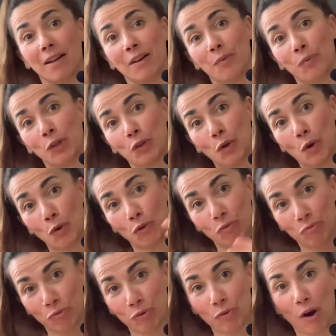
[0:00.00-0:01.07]
we'll go
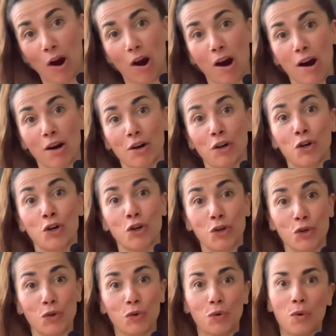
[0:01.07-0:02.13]
through our
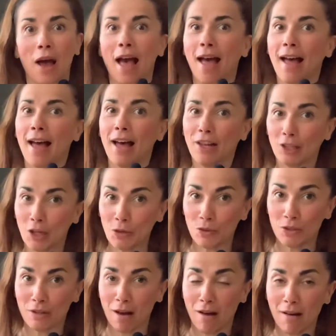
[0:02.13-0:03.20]
new hello
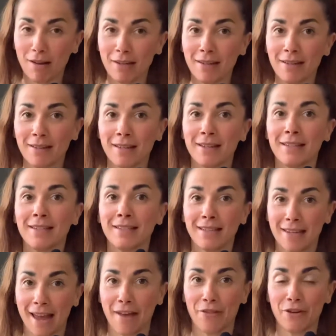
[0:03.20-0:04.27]
song
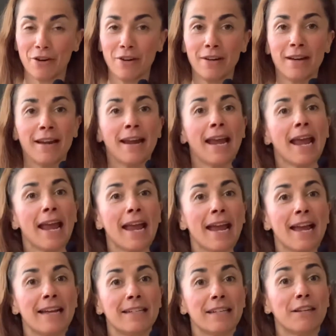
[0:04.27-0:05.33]
together.
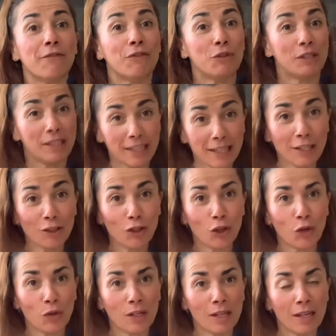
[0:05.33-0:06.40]
And if you didn't
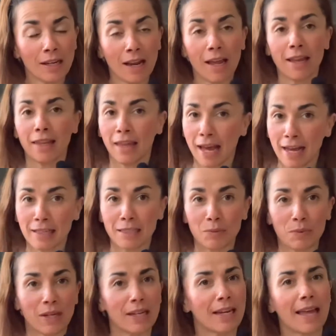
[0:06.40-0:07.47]
tune in last
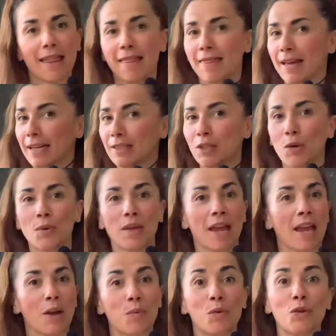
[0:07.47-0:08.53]
week, that's
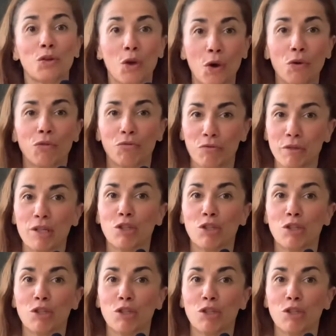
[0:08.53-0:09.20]
okay. We'll go through it